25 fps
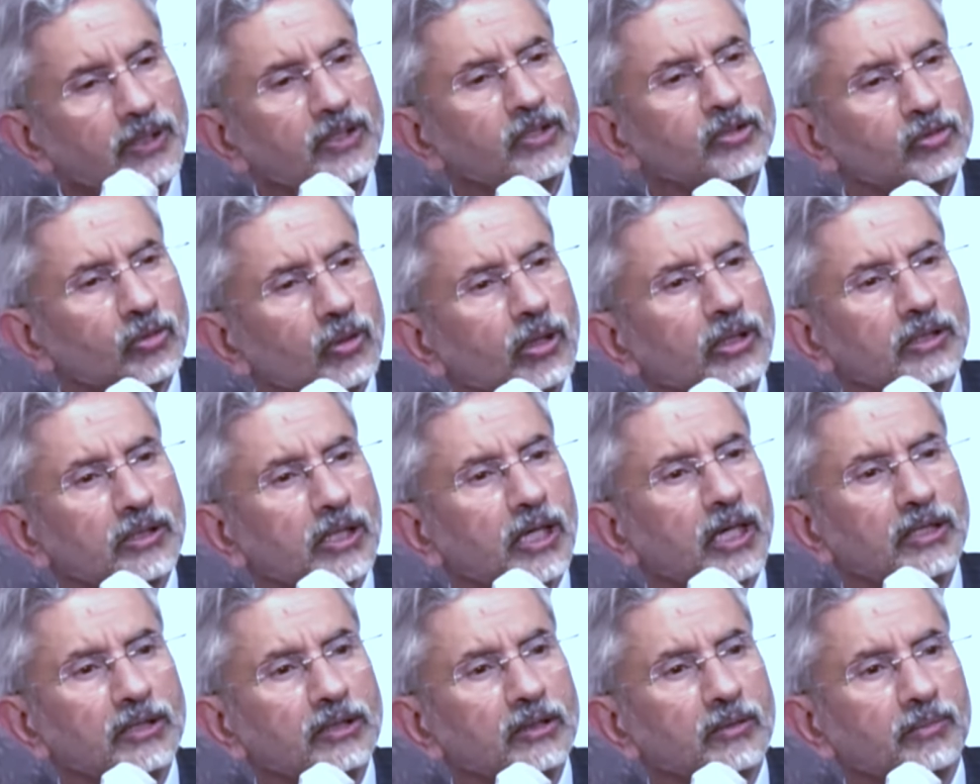It
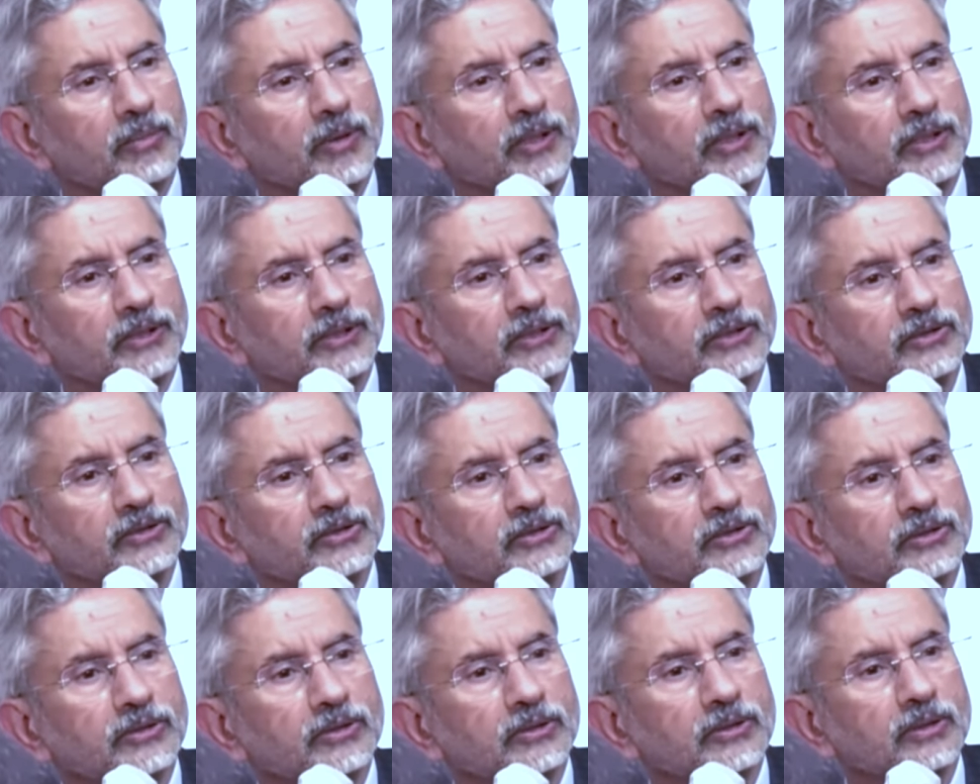depends what kind of
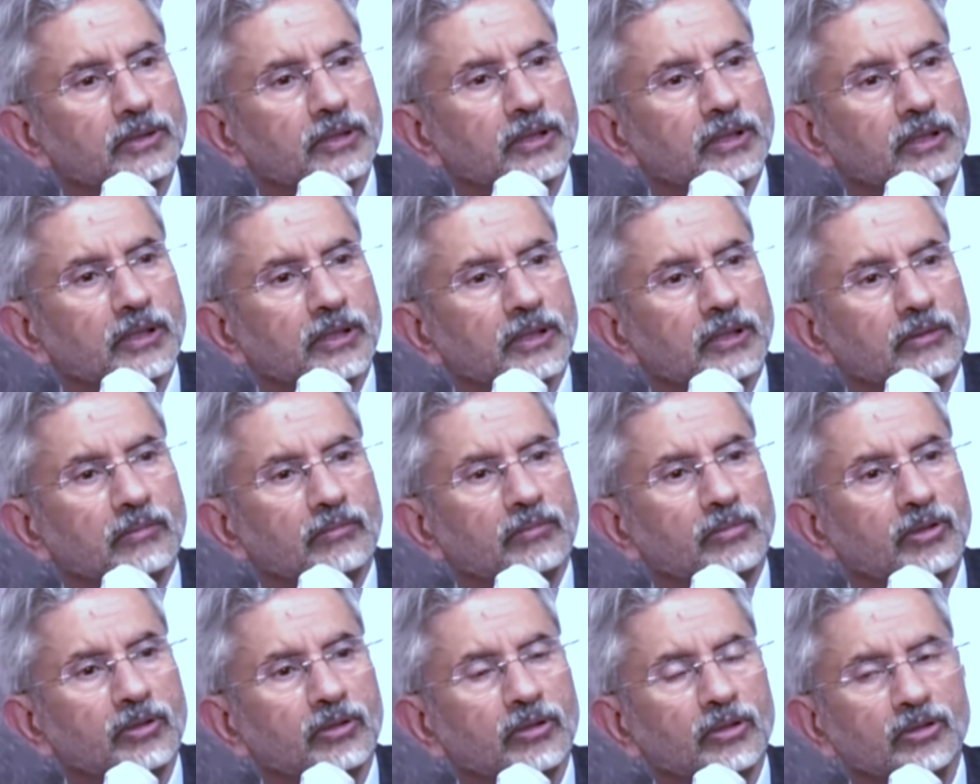politics,
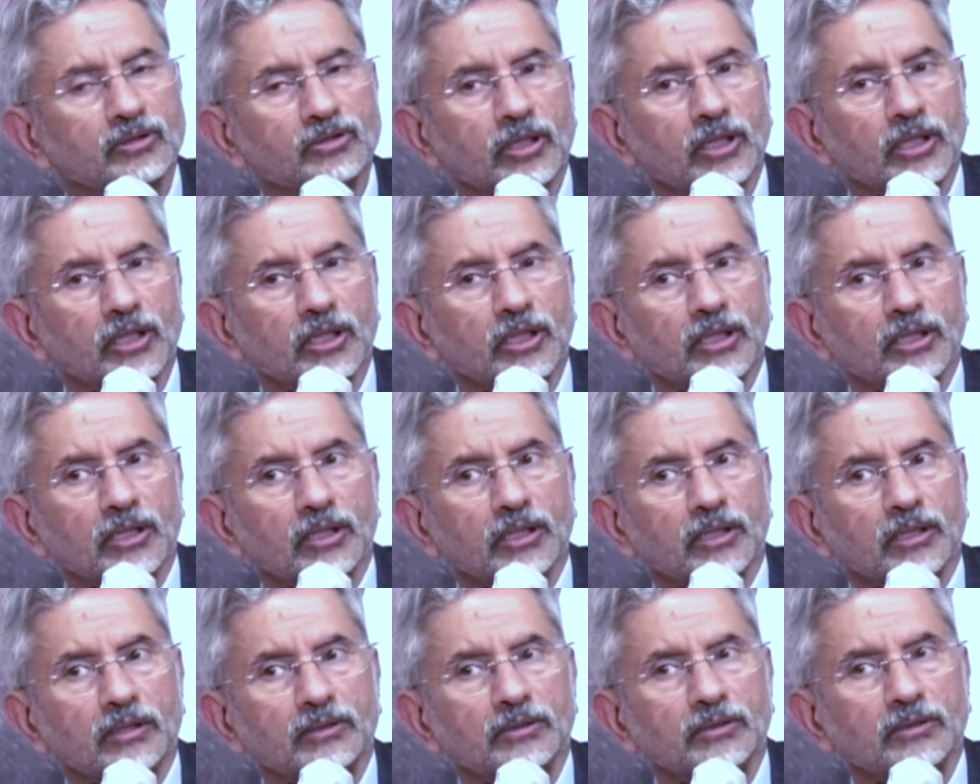because
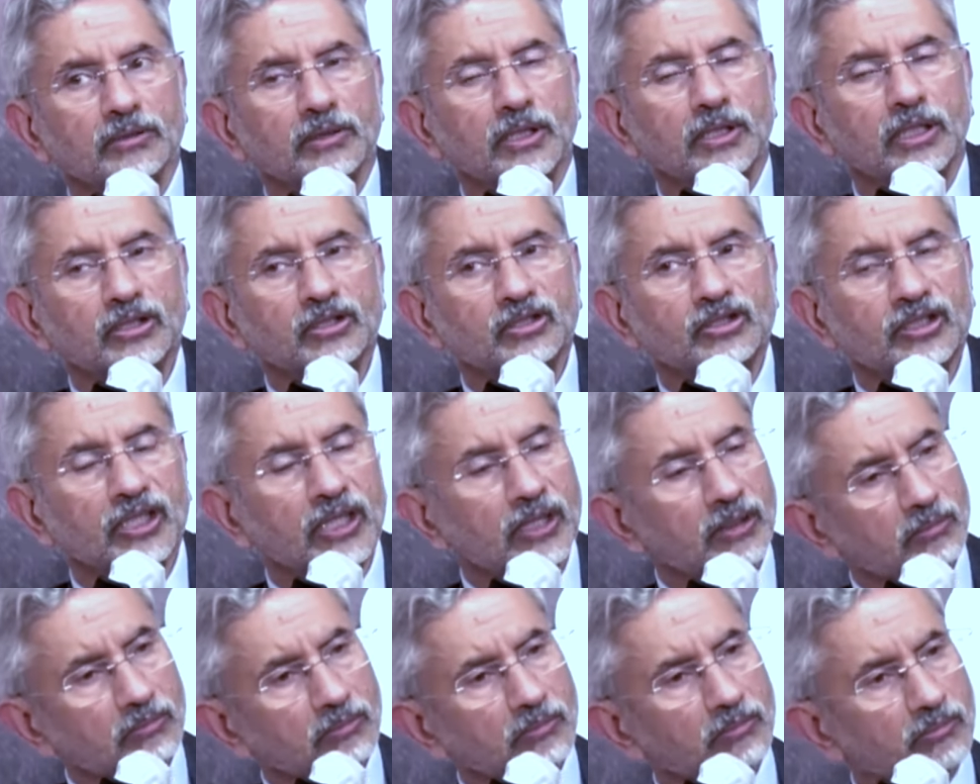that
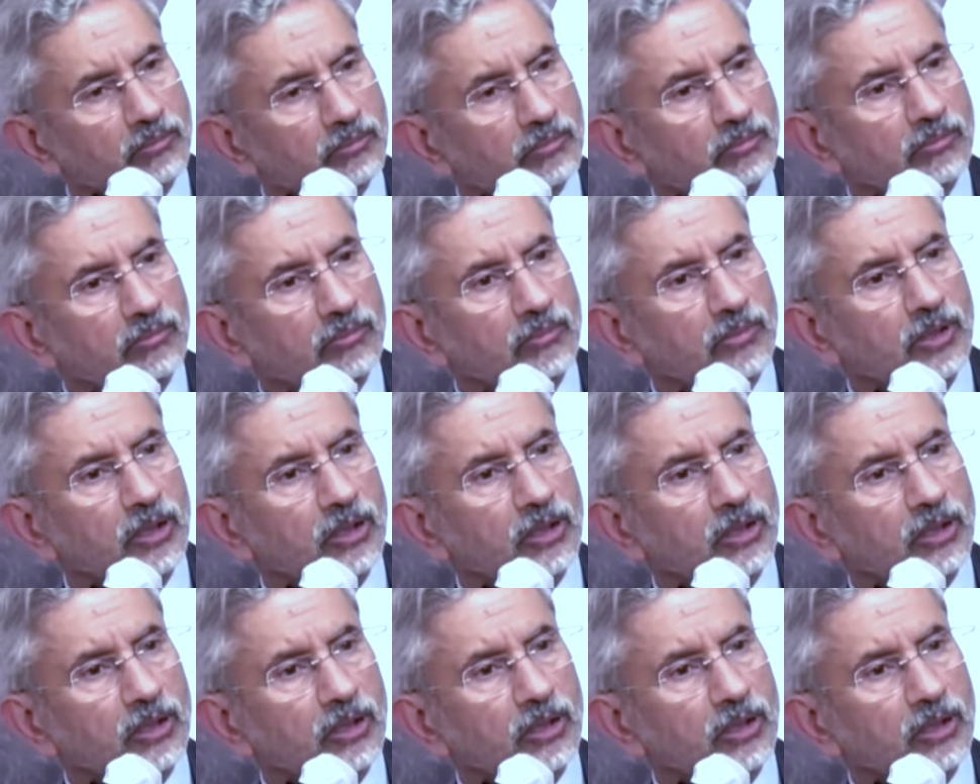same